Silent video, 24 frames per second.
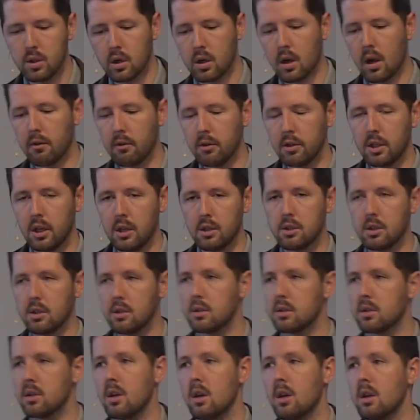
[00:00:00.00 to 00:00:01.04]
your
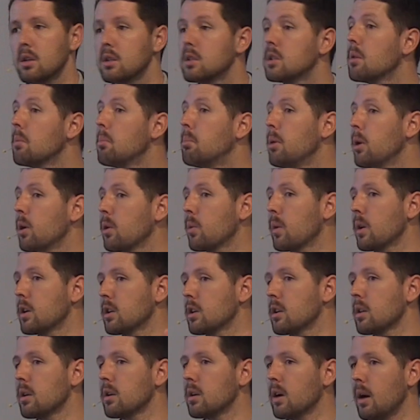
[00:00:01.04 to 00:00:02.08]
conversations to build one
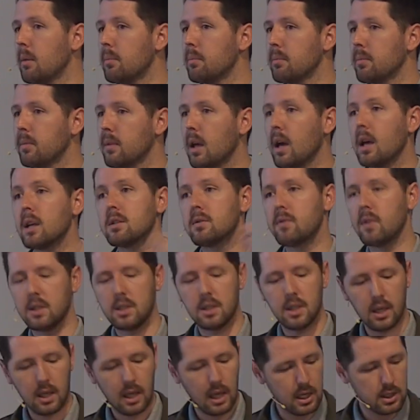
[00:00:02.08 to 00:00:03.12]
another up as fits
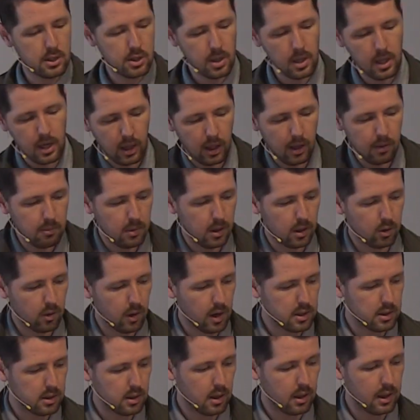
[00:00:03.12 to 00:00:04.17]
the occasion that it, give may
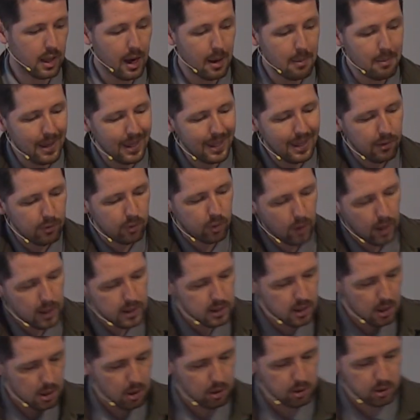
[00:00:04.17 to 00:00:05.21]
grace, that it may give grace
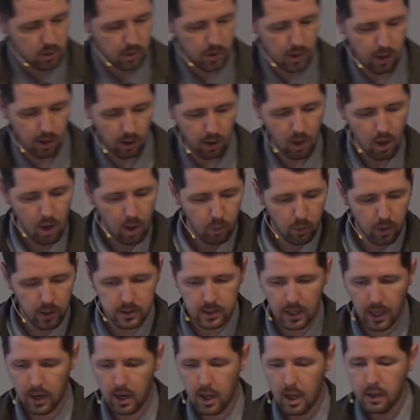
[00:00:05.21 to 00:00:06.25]
to those who hear. What is
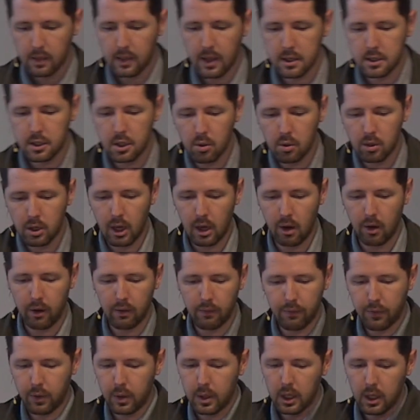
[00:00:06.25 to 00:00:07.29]
that? That's you caring
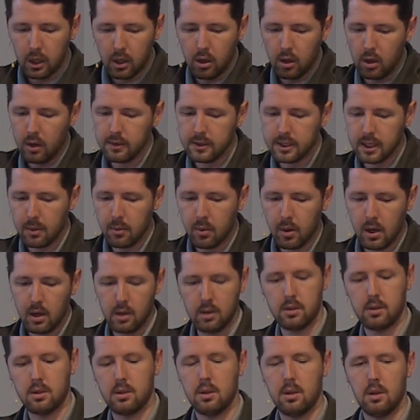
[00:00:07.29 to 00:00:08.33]
for the good of someone
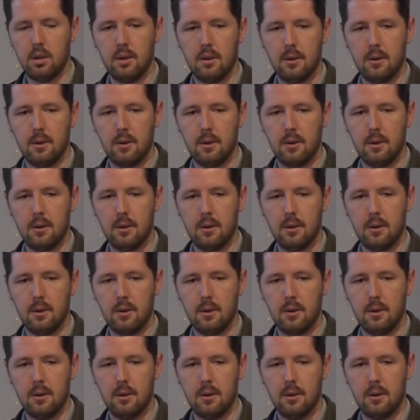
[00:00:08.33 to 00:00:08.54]
else.